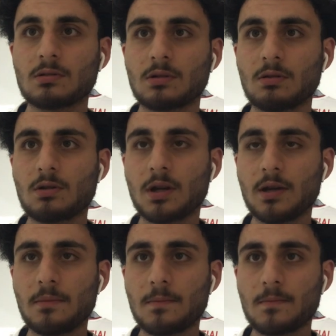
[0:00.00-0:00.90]

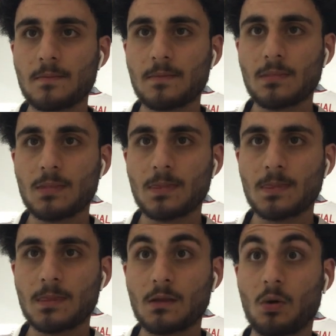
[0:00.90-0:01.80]
Okay.
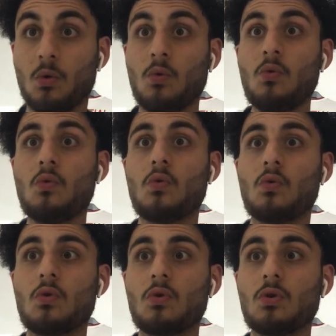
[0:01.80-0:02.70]

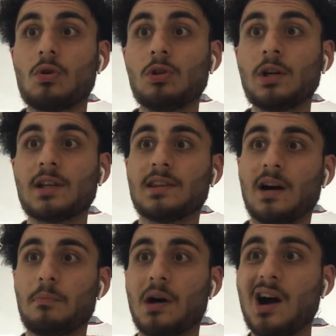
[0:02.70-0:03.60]
Ooh. Look at
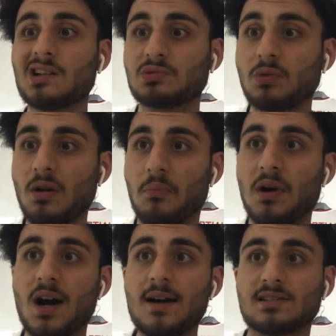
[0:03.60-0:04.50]
that pass. What a
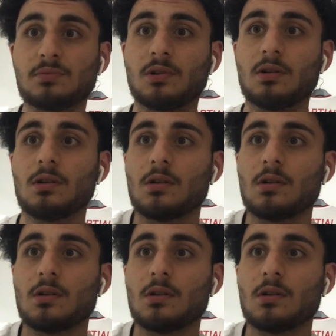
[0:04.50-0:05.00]
pass, bro.